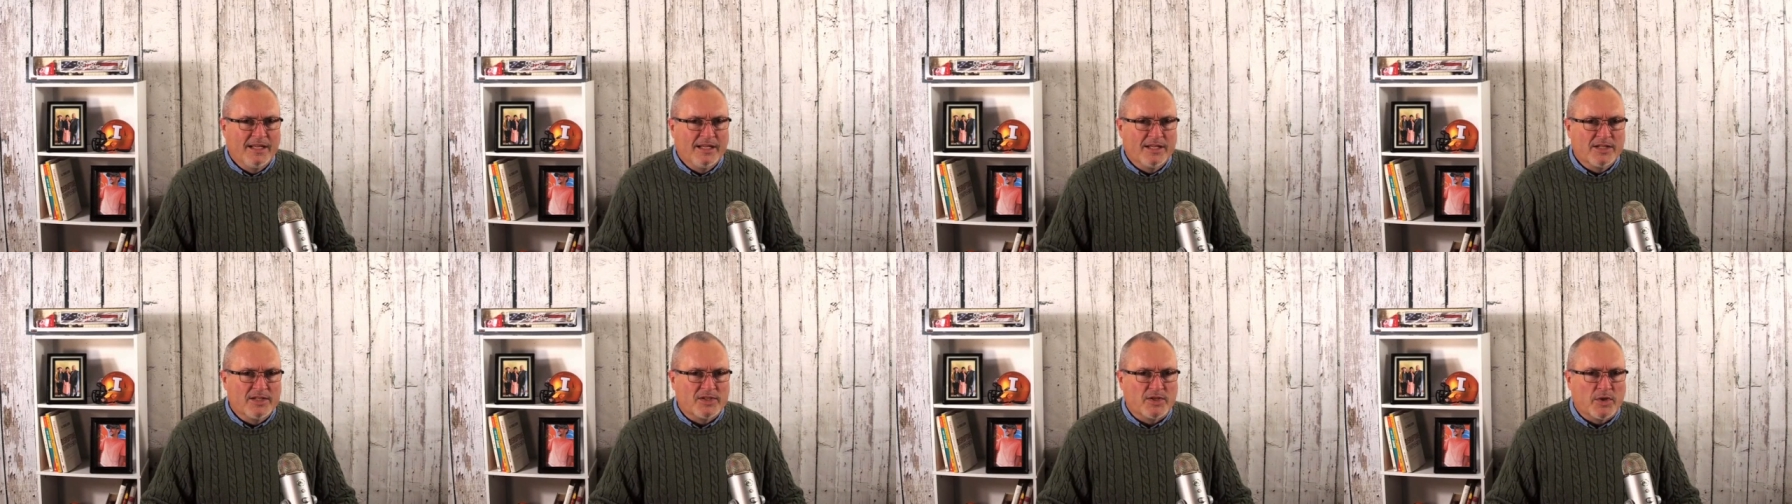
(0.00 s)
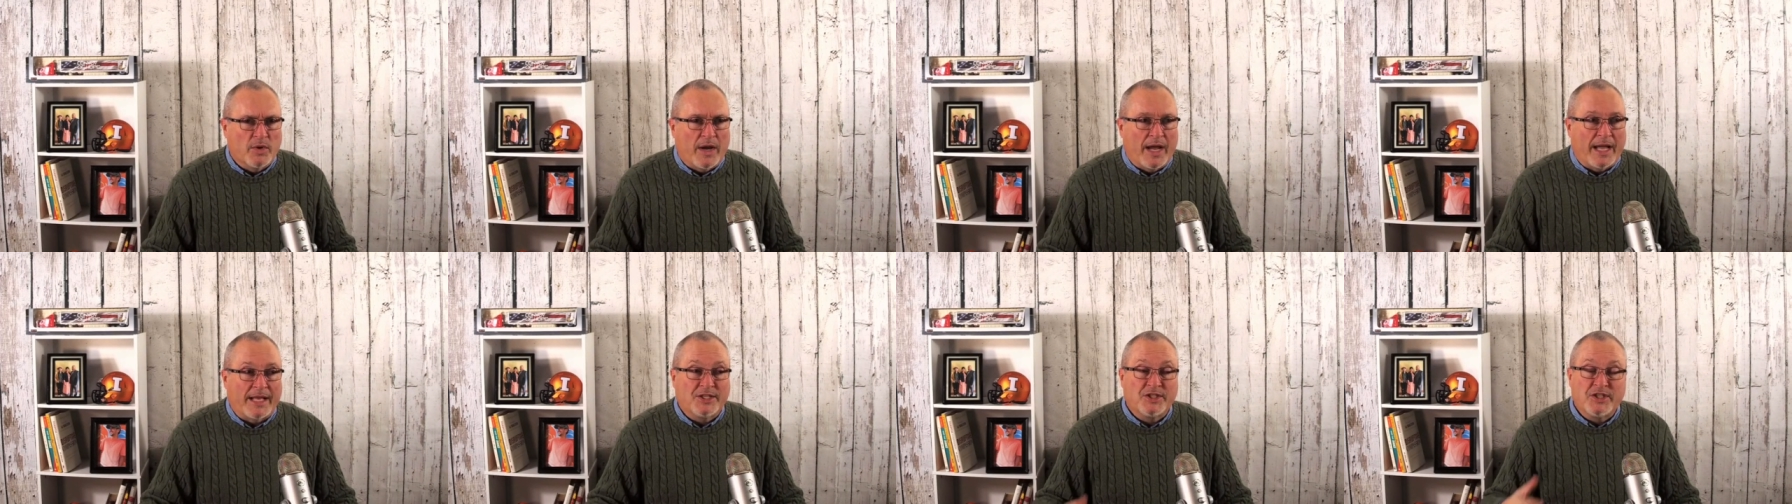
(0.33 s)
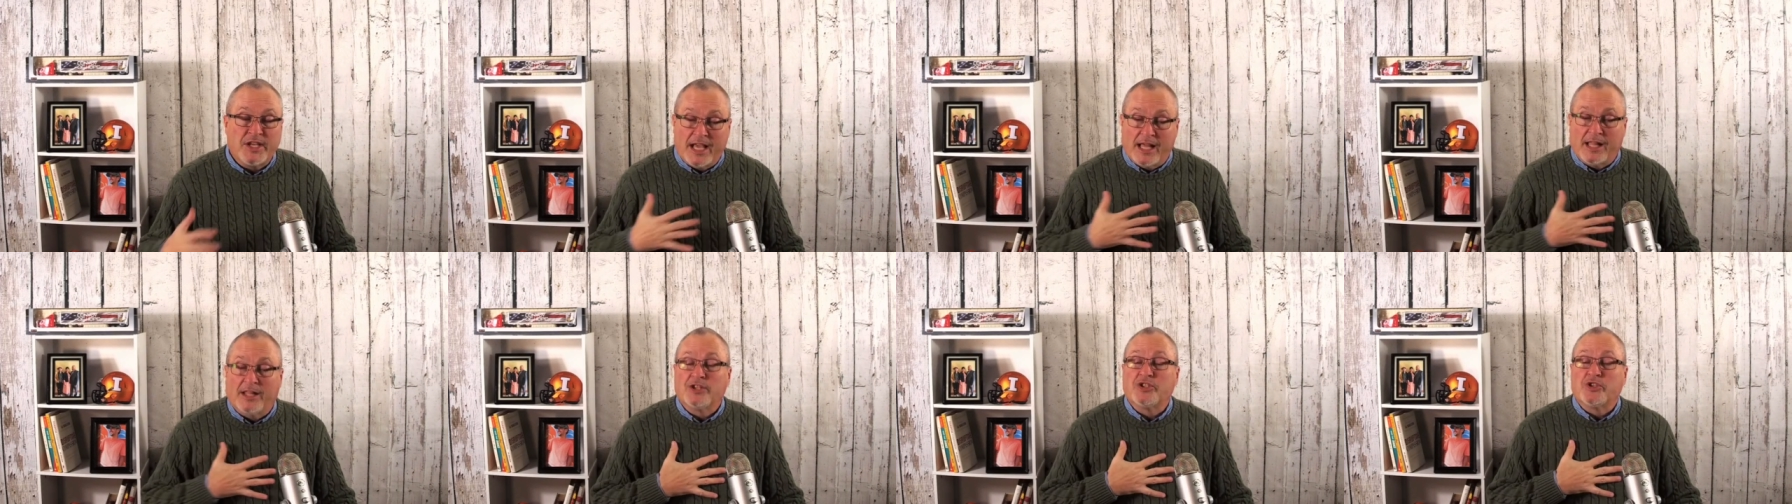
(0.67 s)
So I
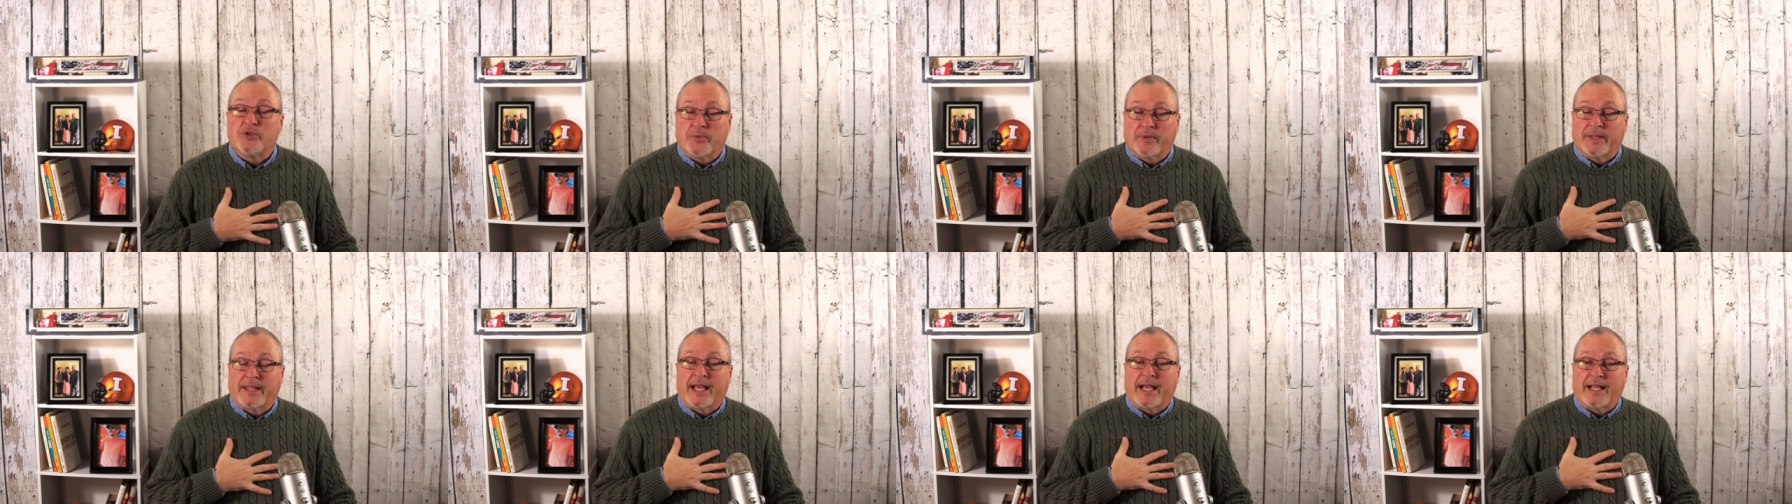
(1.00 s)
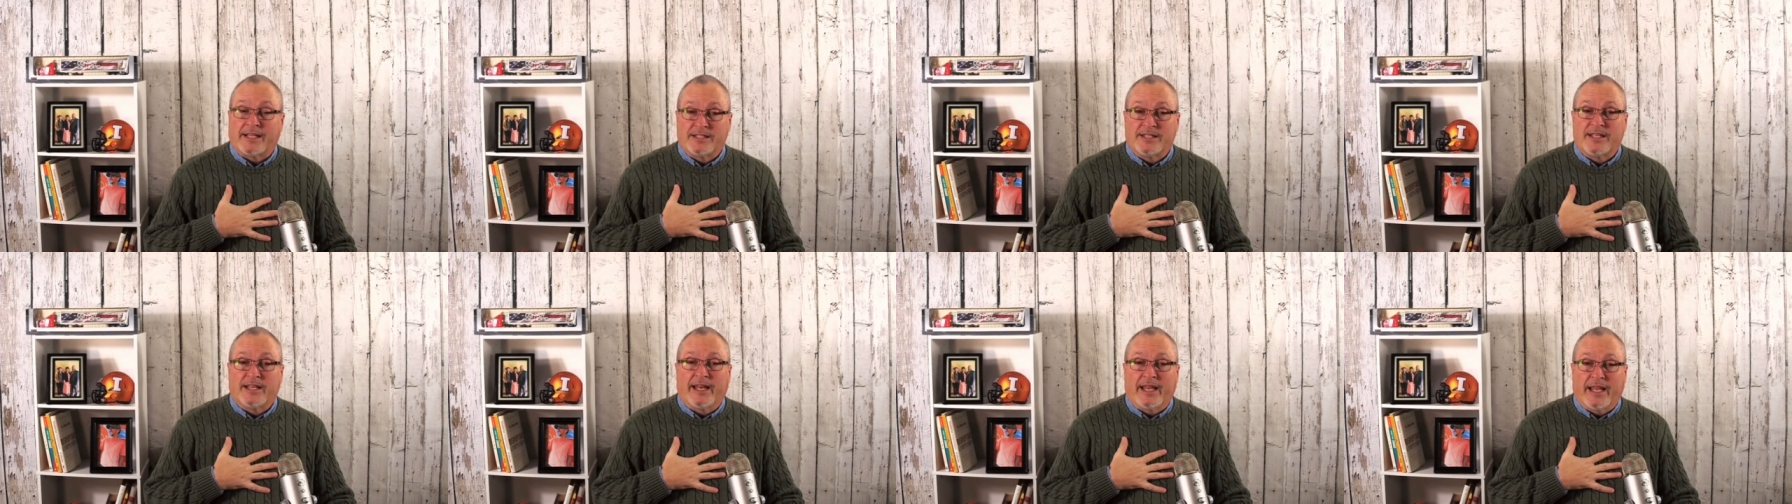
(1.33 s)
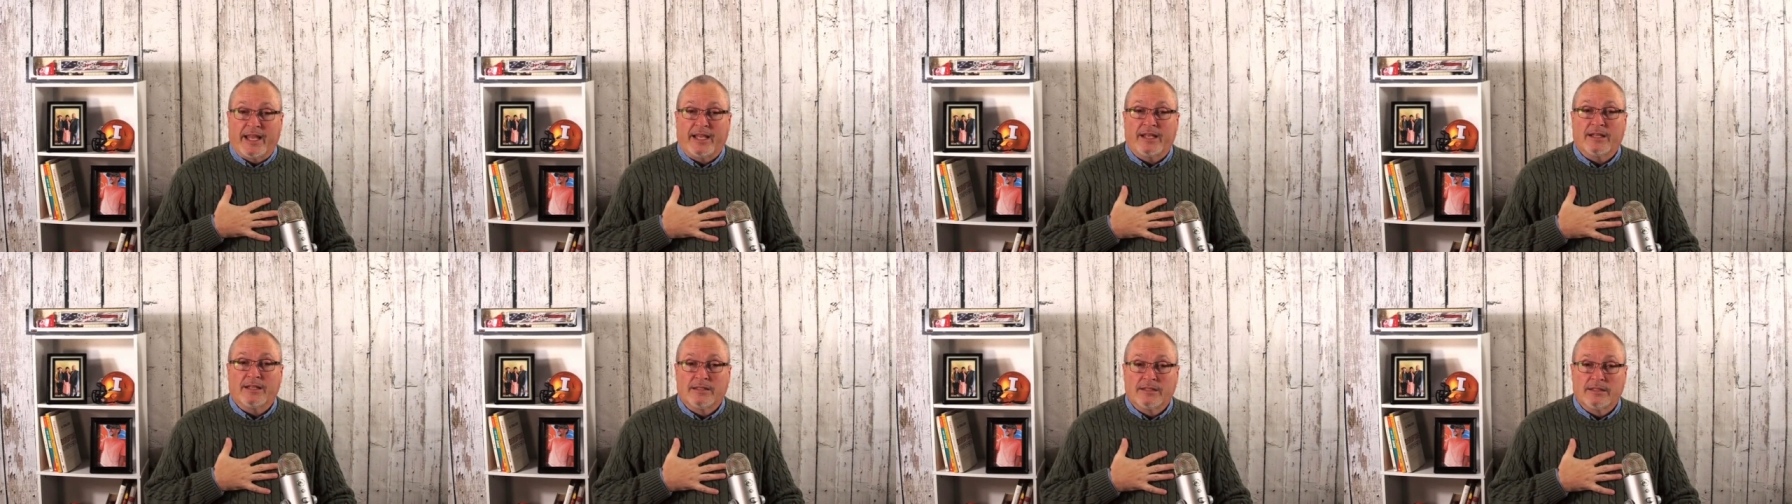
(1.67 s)
challenge you with that
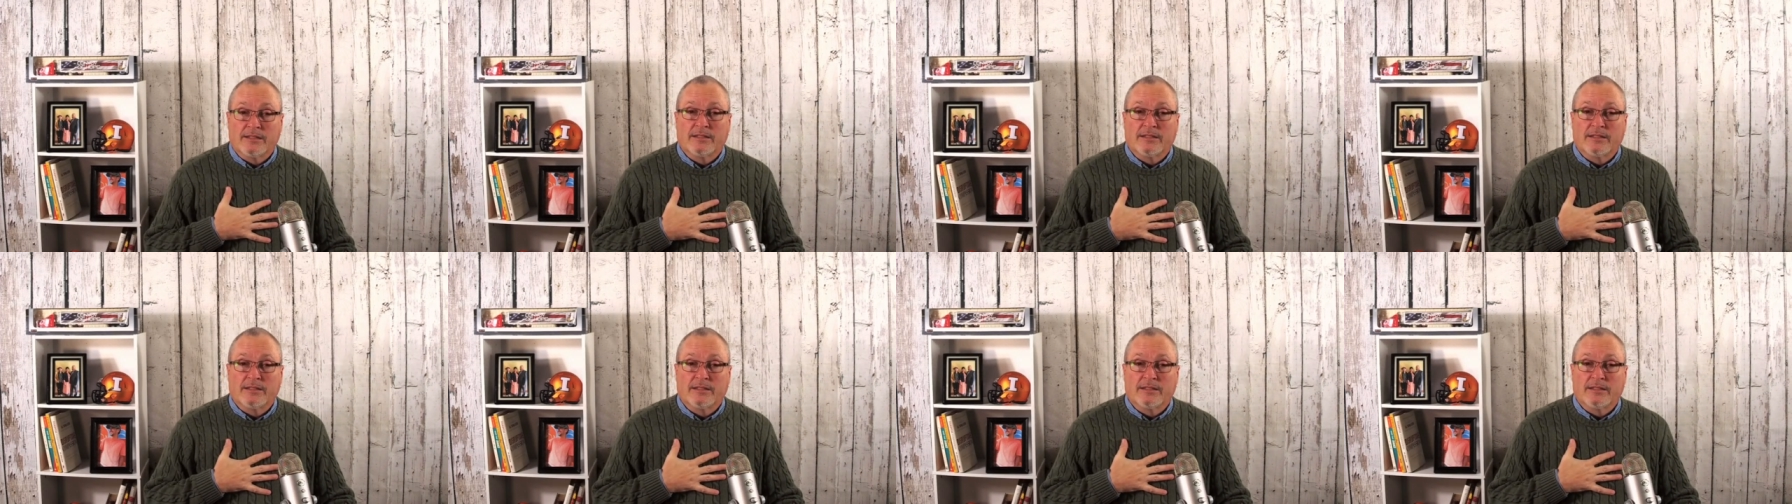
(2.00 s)
today.